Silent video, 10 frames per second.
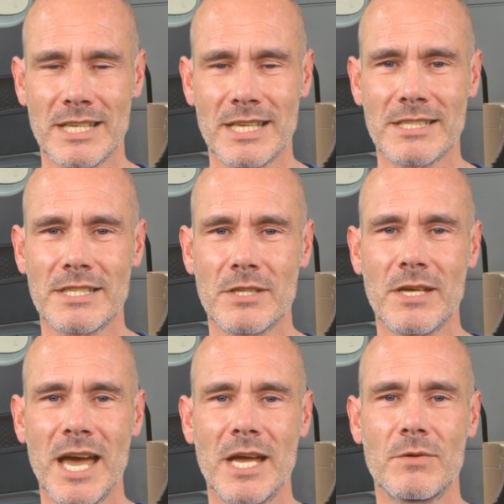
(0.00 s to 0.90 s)
consider
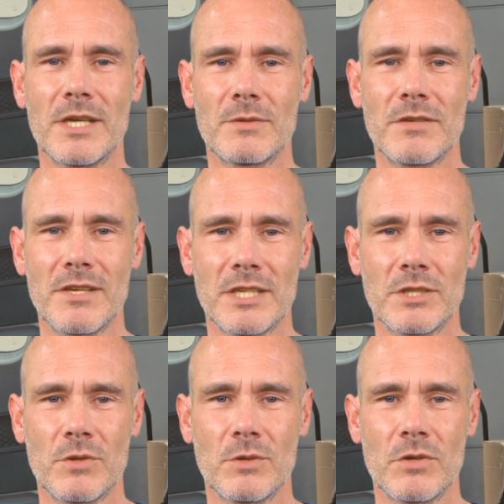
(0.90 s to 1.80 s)
hiring
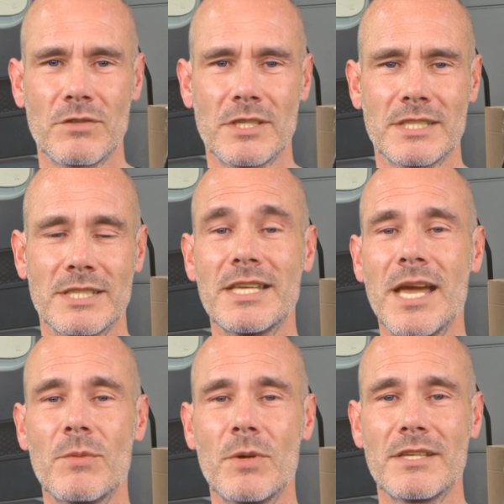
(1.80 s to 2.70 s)
professional movers to
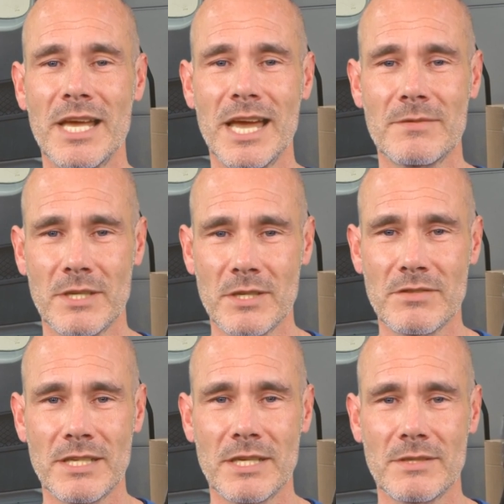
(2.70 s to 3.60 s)
help with the heavy
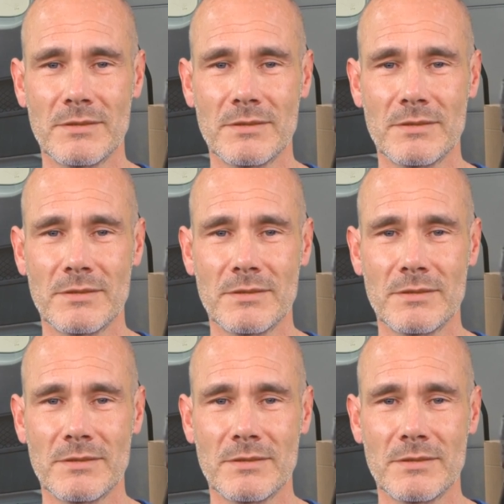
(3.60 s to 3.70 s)
lifting.